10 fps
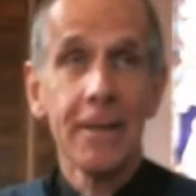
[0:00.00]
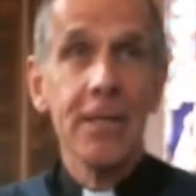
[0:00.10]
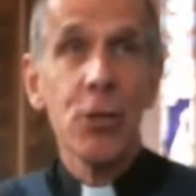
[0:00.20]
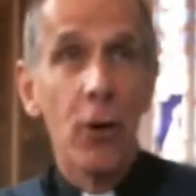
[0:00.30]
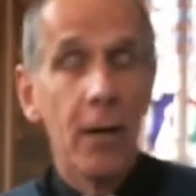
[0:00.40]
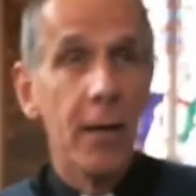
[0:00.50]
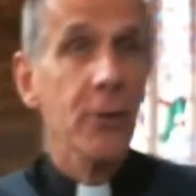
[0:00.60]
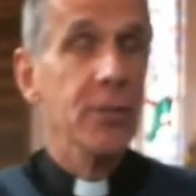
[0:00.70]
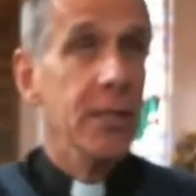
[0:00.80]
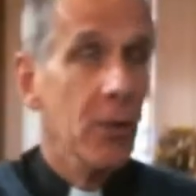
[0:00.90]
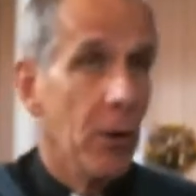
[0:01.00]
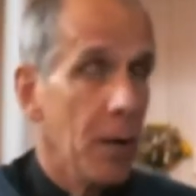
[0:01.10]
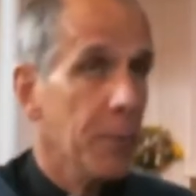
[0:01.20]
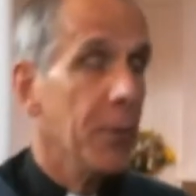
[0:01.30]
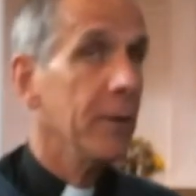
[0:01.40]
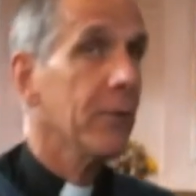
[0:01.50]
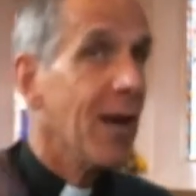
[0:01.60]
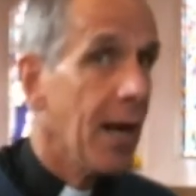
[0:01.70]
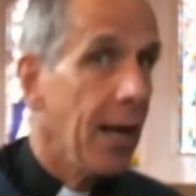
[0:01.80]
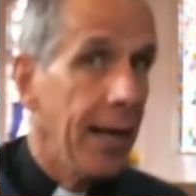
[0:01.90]
It's not closed, it's not open,
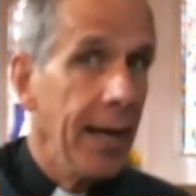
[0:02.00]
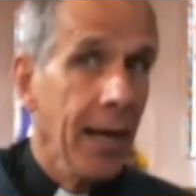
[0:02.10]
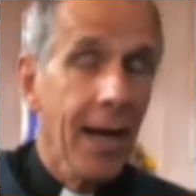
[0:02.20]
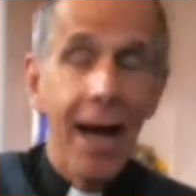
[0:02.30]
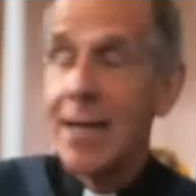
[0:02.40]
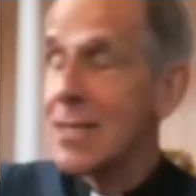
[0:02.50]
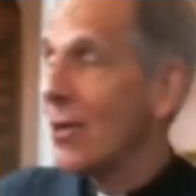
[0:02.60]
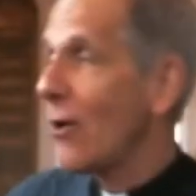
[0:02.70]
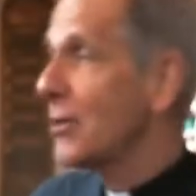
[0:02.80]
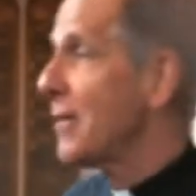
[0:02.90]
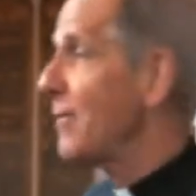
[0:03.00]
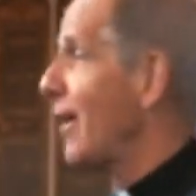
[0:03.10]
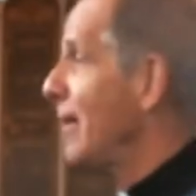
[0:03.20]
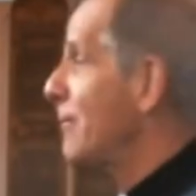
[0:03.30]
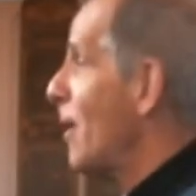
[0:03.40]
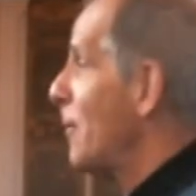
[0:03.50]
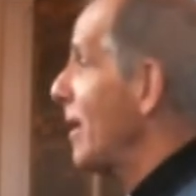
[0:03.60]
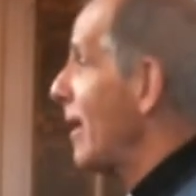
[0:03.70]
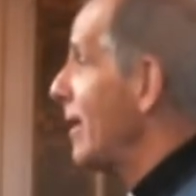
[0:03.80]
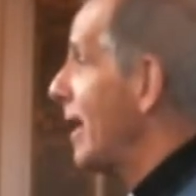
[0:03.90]
really. And there's lots of life where
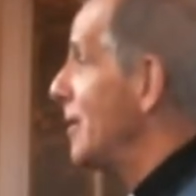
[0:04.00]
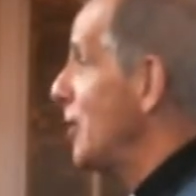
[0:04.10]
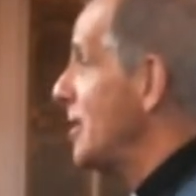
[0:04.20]
we're like that.